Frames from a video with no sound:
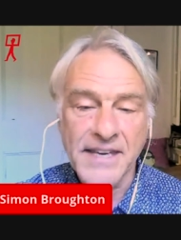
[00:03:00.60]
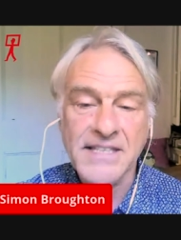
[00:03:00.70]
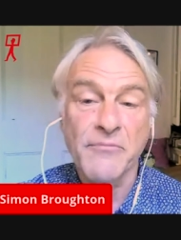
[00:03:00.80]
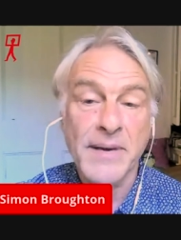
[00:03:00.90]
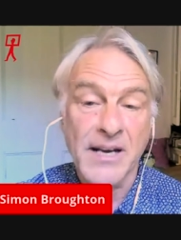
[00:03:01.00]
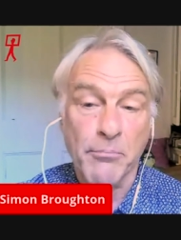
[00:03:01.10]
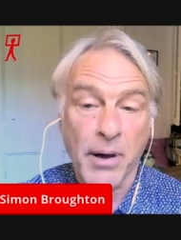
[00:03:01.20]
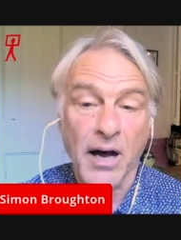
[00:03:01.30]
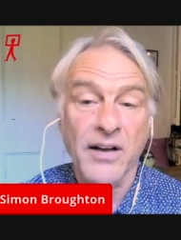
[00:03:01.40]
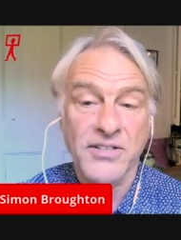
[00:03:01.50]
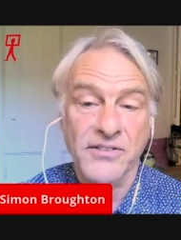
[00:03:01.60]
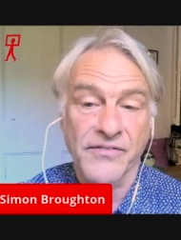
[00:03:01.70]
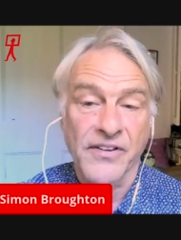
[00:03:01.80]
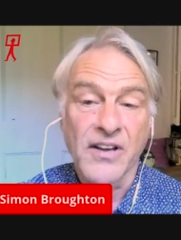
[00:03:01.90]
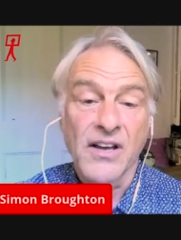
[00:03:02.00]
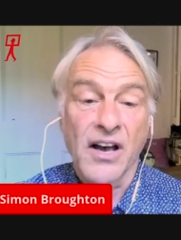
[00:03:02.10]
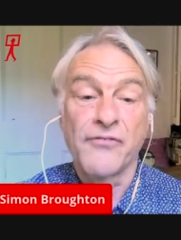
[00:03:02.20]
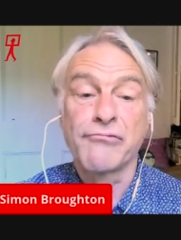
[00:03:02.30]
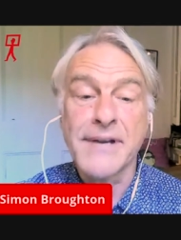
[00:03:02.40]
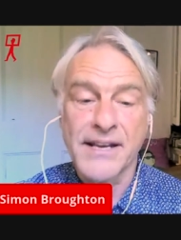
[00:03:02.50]
these have been a part of
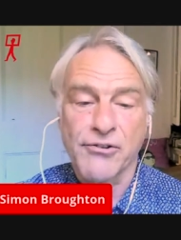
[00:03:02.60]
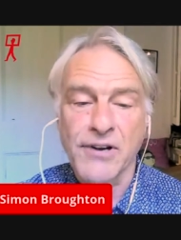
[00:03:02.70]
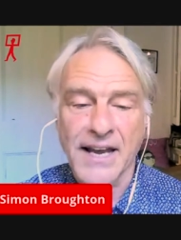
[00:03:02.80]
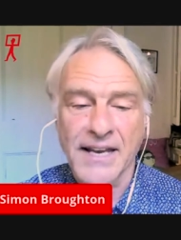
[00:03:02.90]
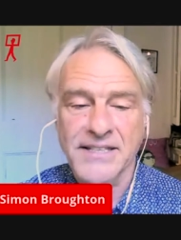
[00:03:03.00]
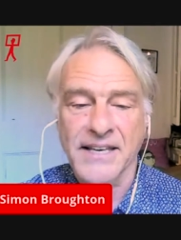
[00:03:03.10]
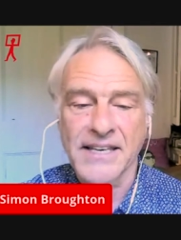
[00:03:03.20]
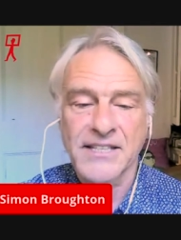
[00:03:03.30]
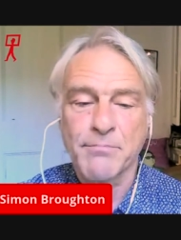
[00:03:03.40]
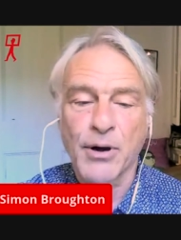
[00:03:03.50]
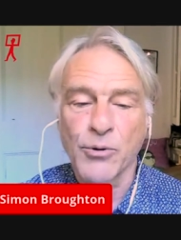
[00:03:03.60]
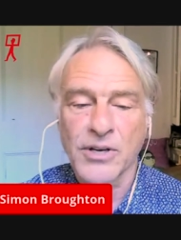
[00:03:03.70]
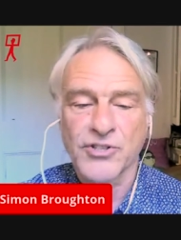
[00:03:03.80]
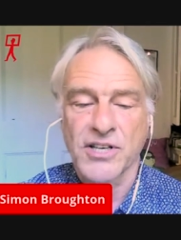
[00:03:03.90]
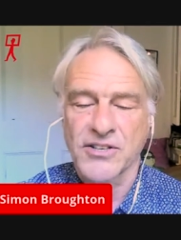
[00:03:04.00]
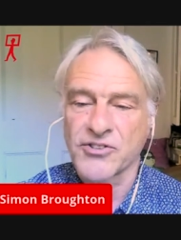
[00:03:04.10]
of recreating these Polish